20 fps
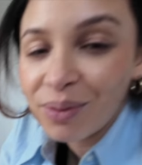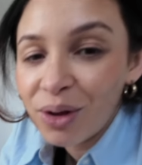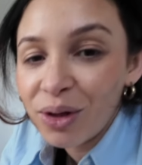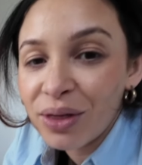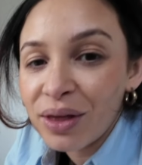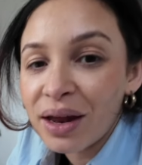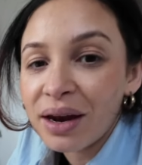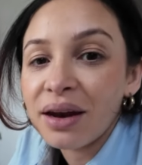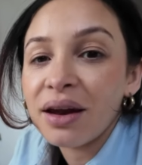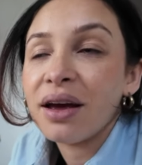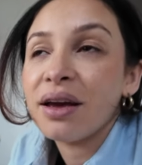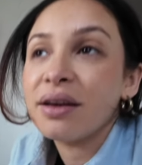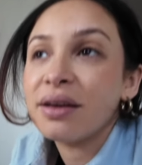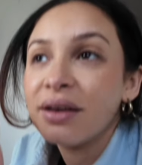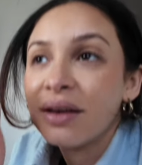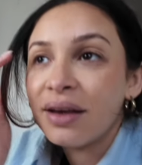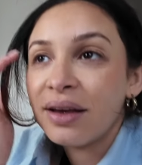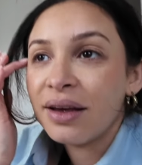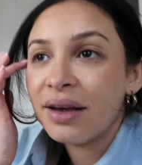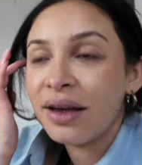on that night.
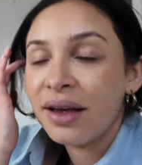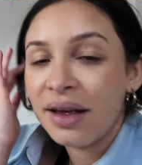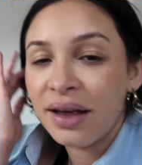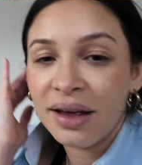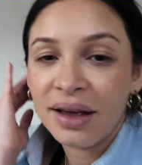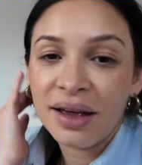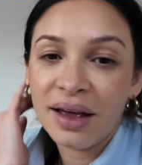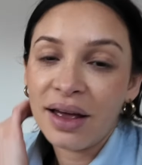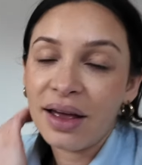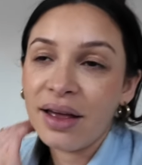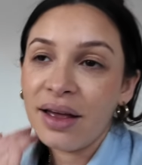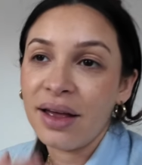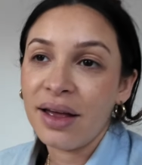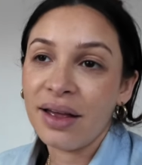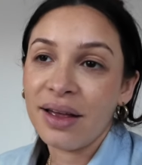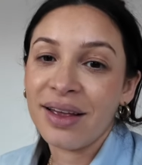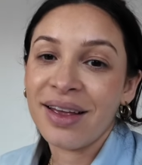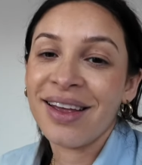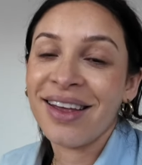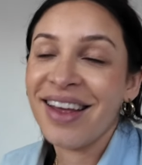Good
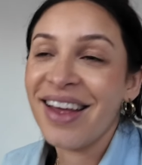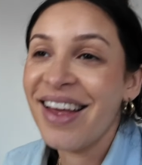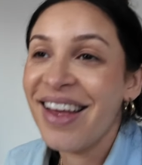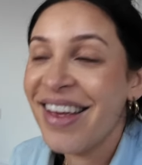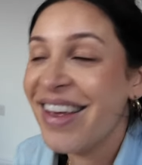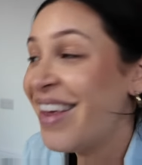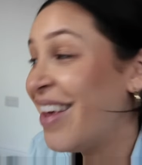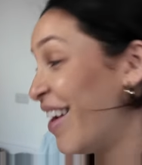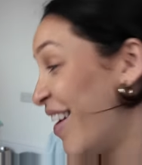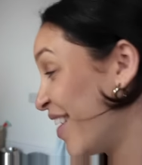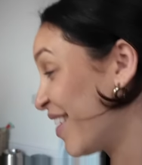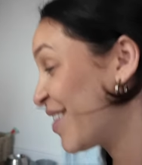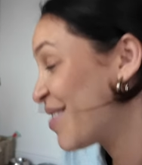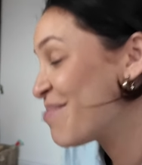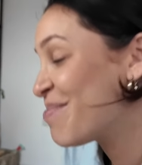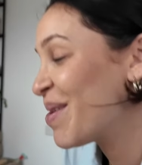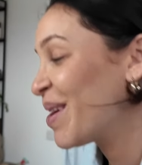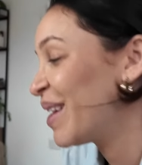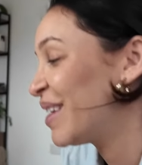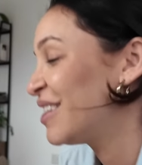badge. Yeah,
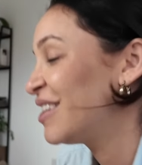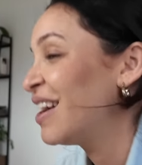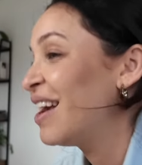good badge.